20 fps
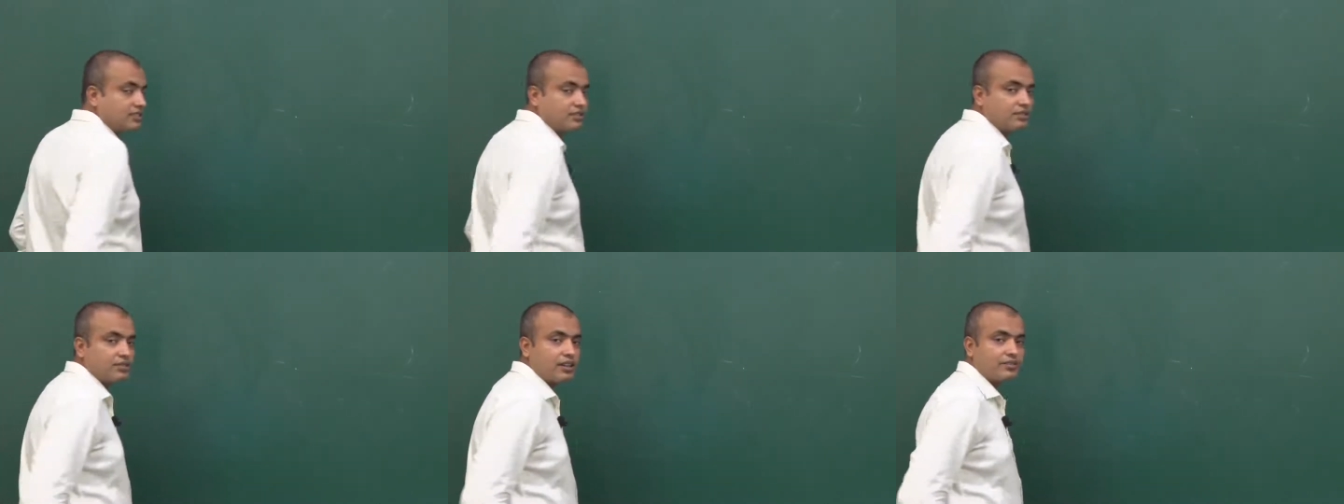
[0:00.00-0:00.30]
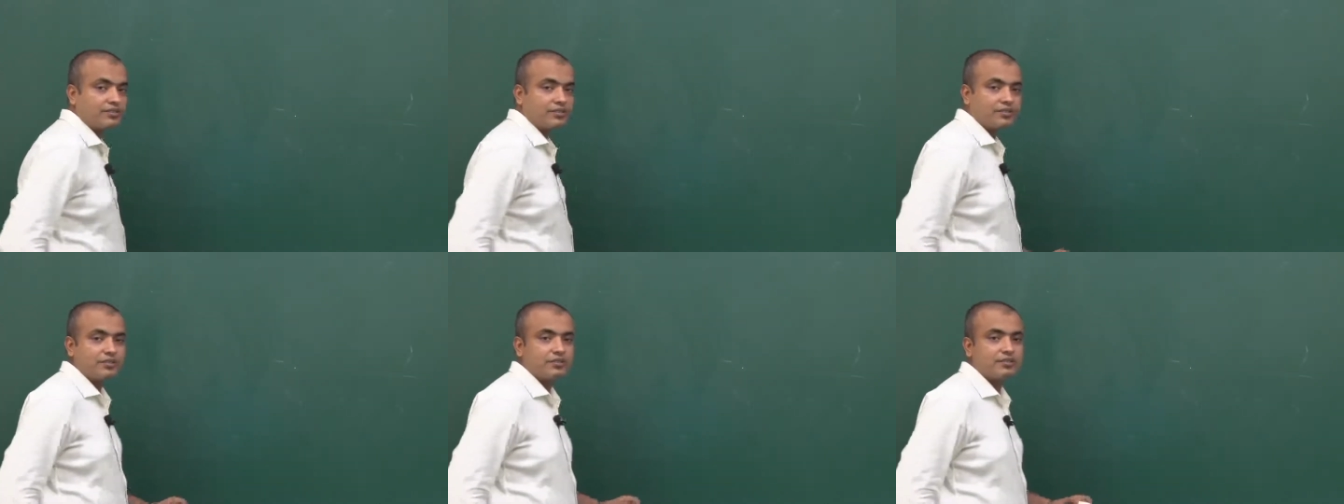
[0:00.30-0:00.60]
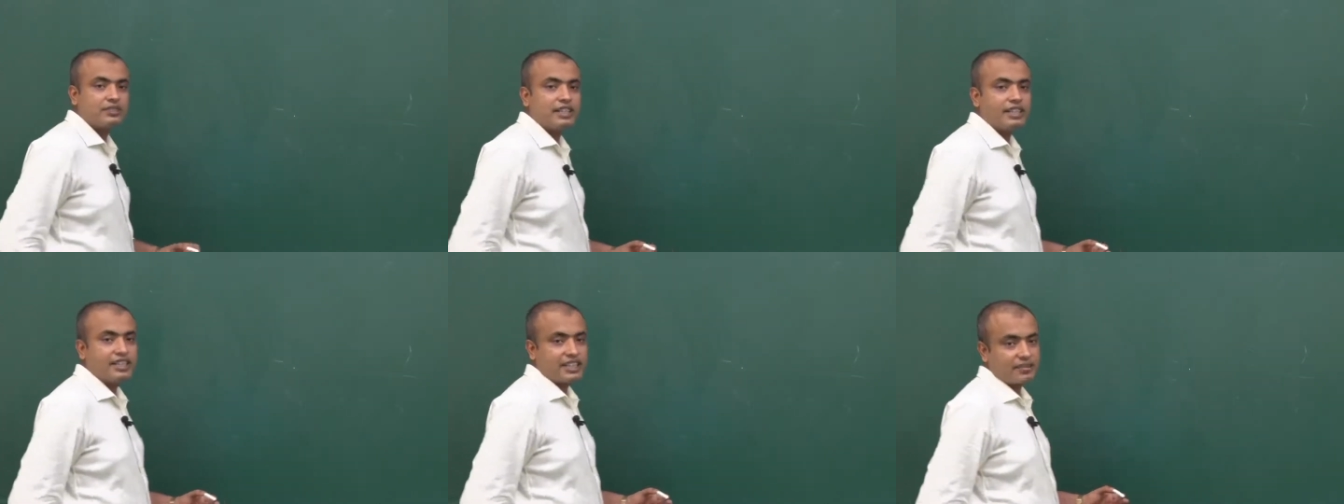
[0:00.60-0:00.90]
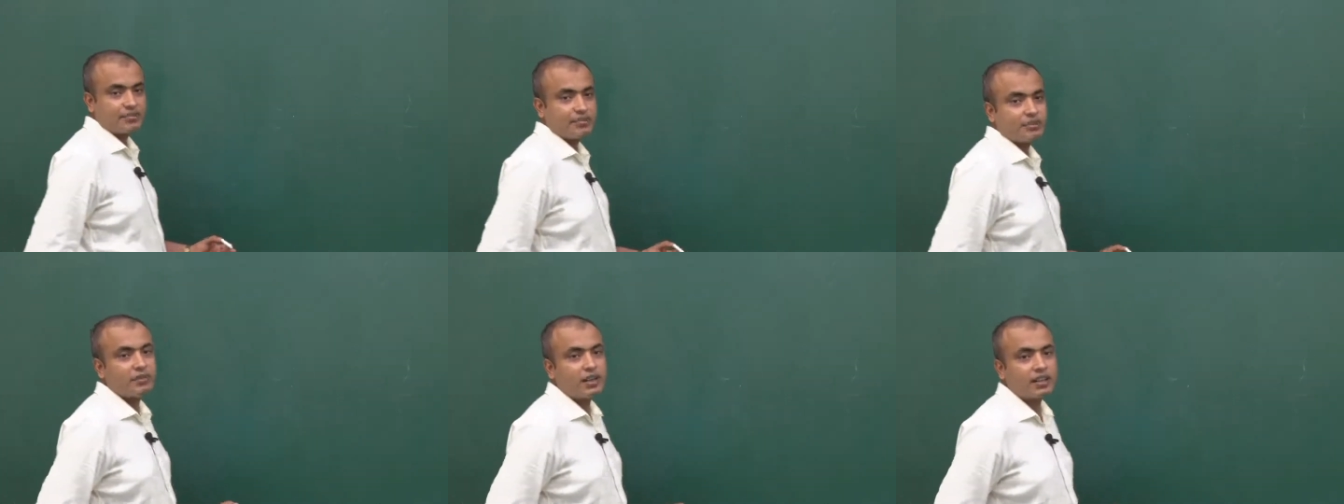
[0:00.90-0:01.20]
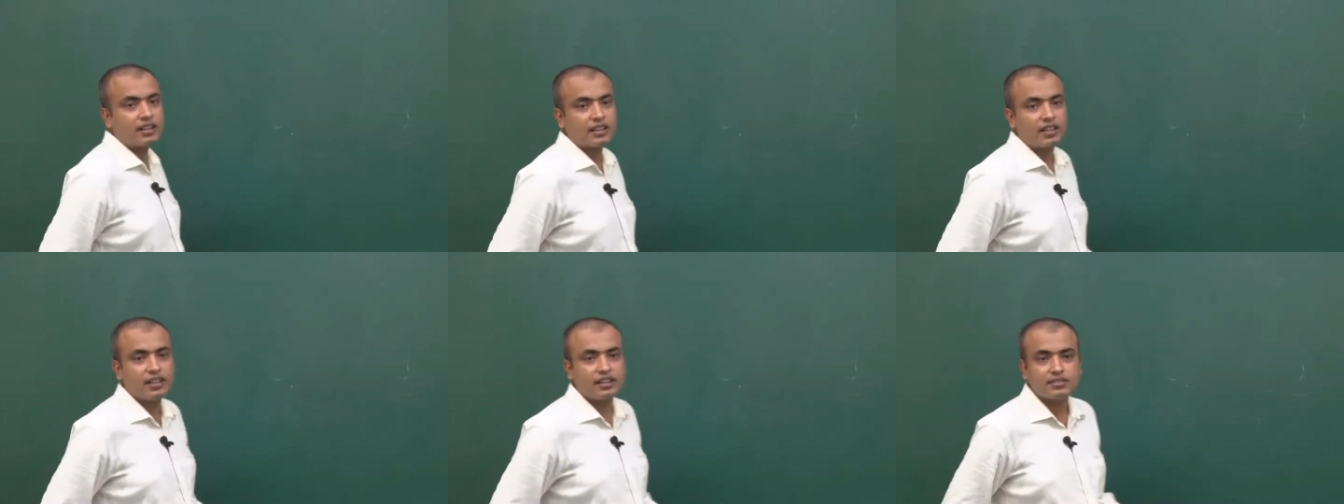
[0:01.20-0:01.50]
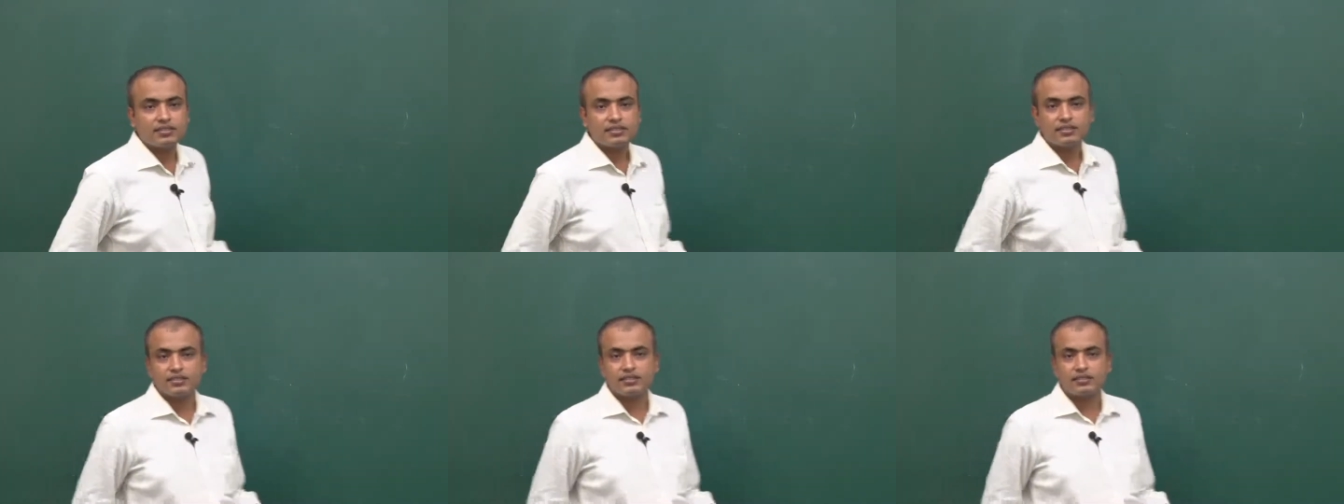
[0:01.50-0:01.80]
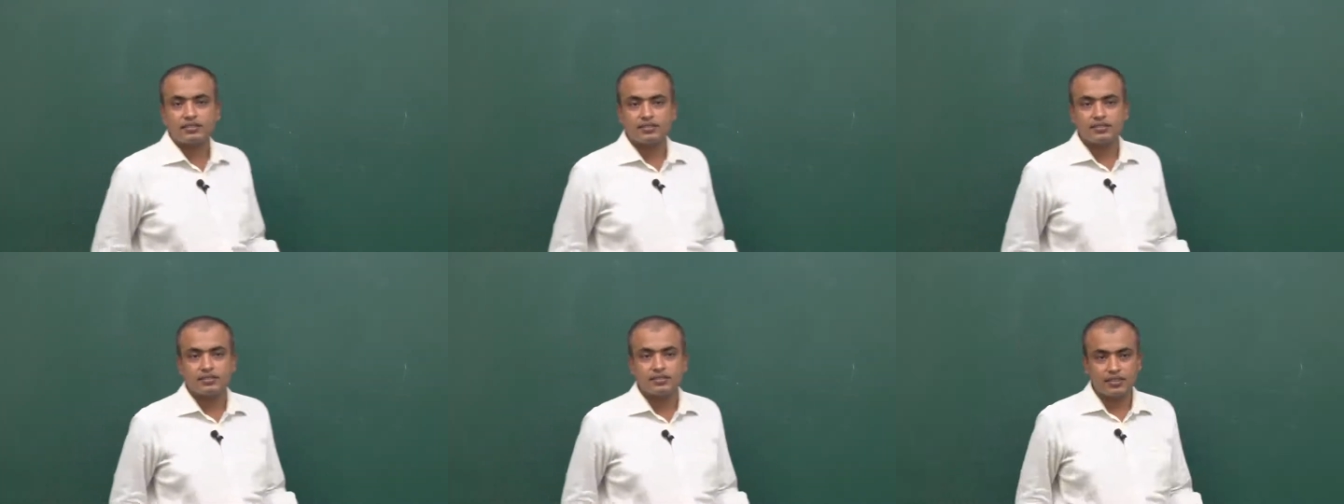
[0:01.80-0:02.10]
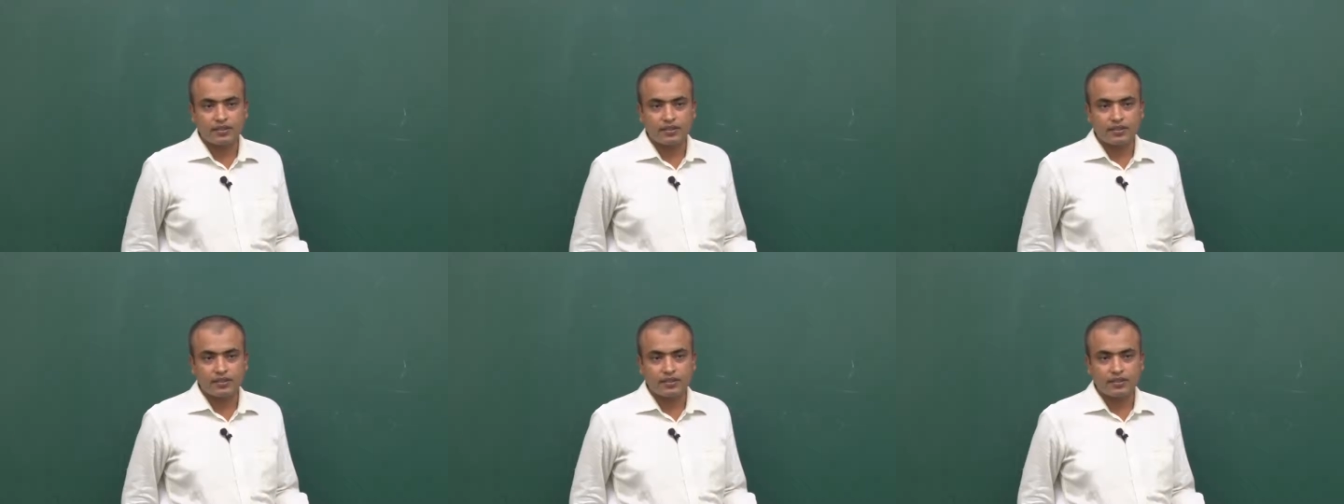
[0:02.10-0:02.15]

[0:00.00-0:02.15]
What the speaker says: you have to use LaTeX Beamer class. You